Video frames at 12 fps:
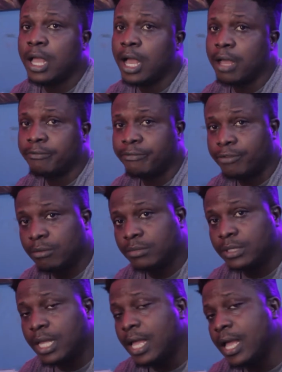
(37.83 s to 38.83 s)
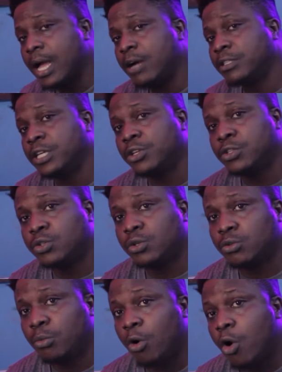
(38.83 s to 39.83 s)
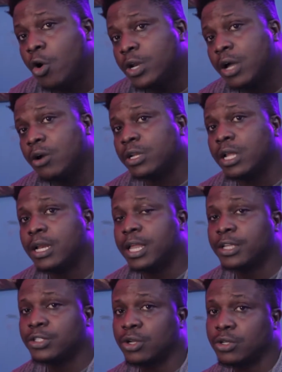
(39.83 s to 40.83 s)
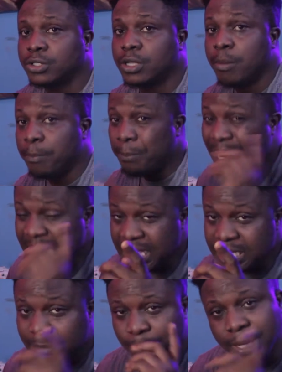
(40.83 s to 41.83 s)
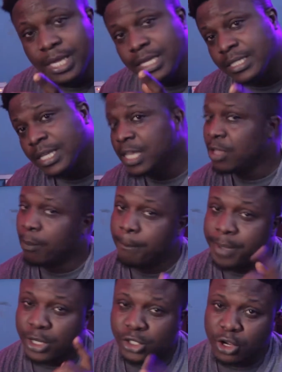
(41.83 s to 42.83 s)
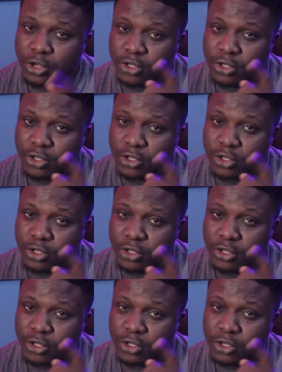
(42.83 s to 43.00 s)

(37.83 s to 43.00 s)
and from there I'll take you to other lectures. Please make sure you